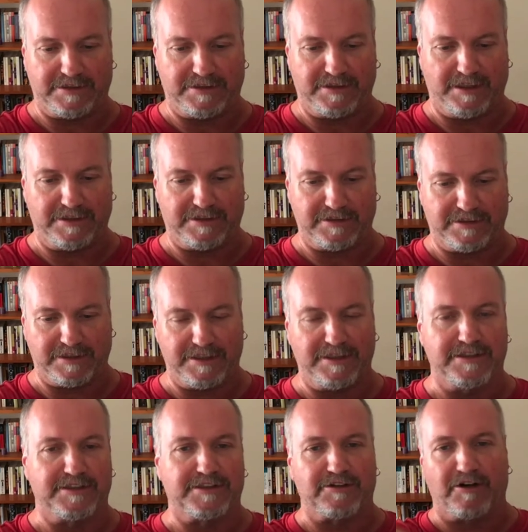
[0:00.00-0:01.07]
so
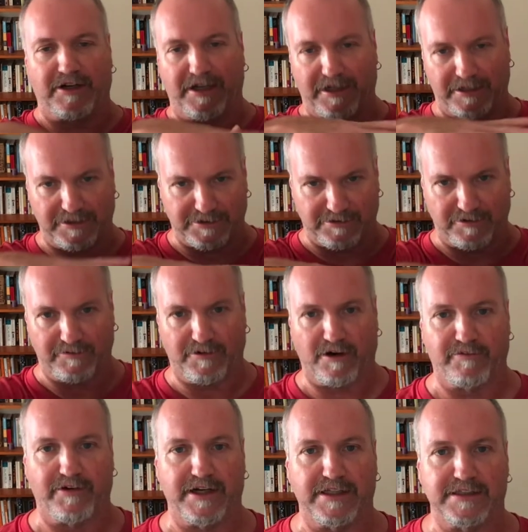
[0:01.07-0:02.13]
you start getting a sort of
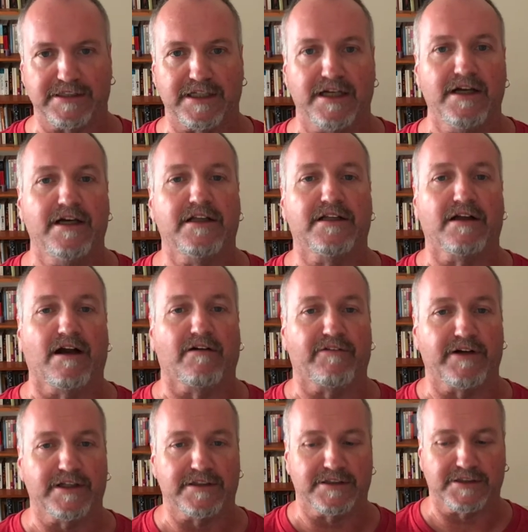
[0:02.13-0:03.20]
governance. The
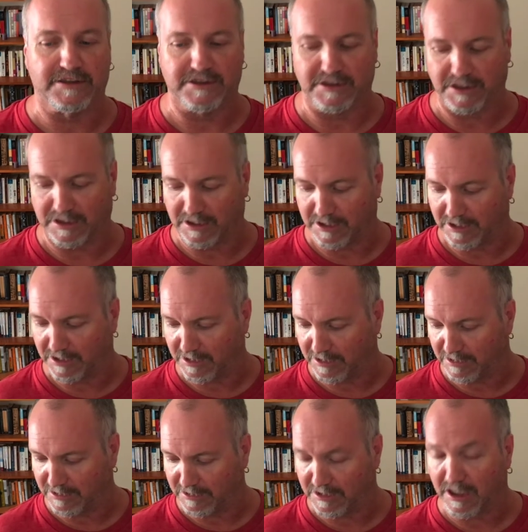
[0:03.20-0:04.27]
governance
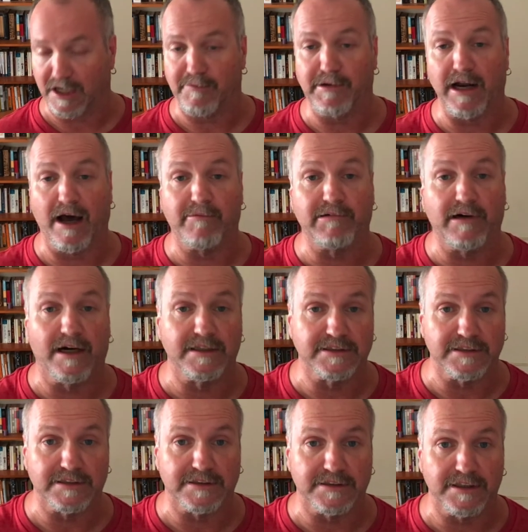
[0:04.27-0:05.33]
kind of
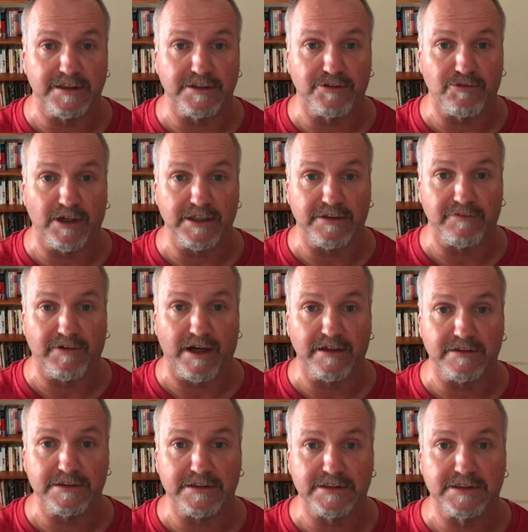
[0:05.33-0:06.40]
monopolizes the right to
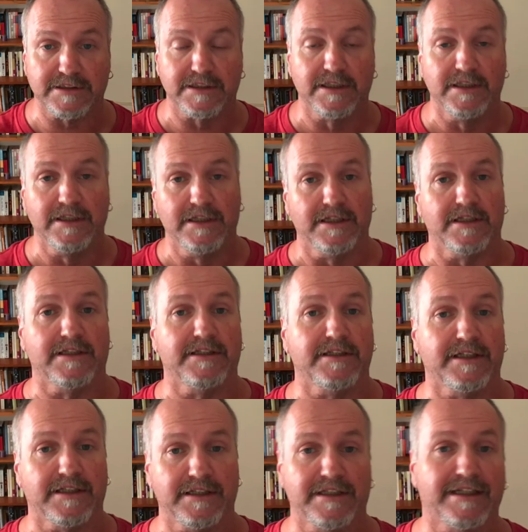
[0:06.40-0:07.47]
violence.
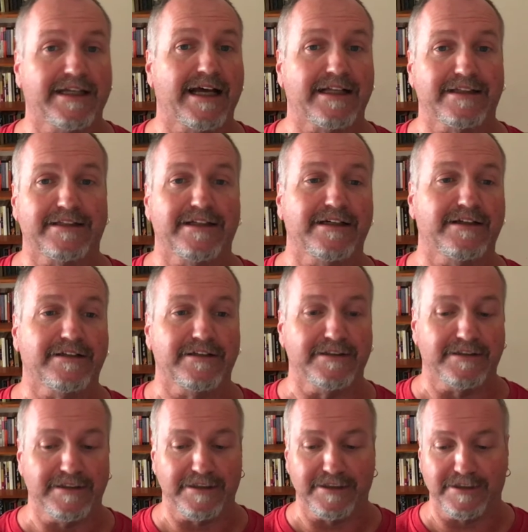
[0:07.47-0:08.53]
You get
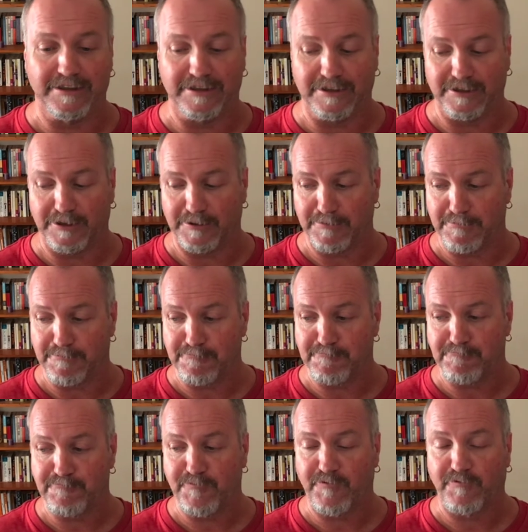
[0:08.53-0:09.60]
the
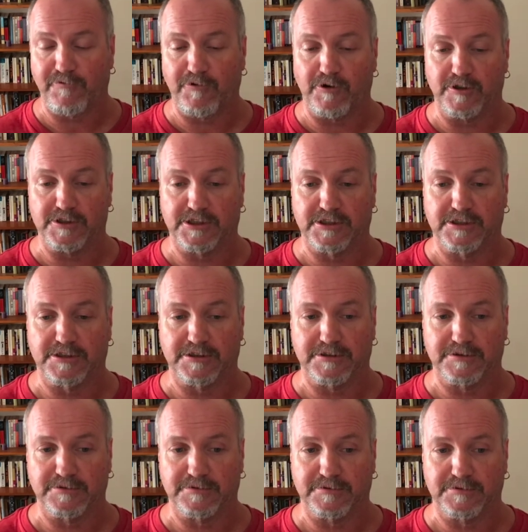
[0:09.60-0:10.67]
first
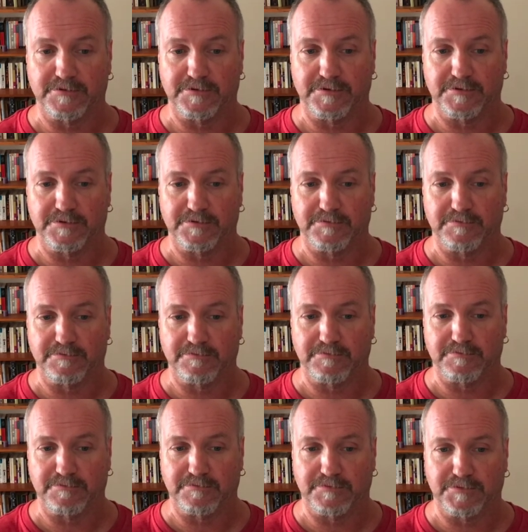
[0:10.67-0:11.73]

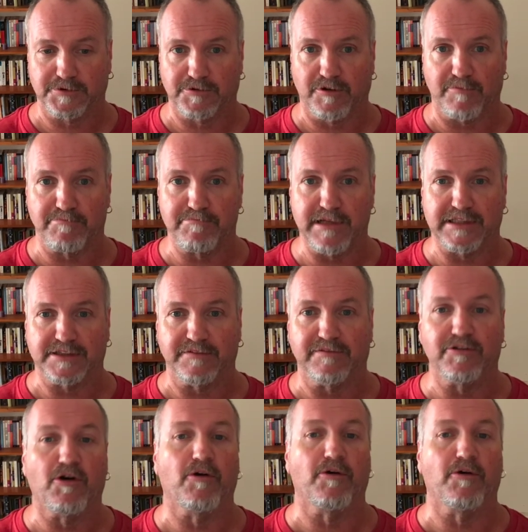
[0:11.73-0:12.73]
sort of bits of law and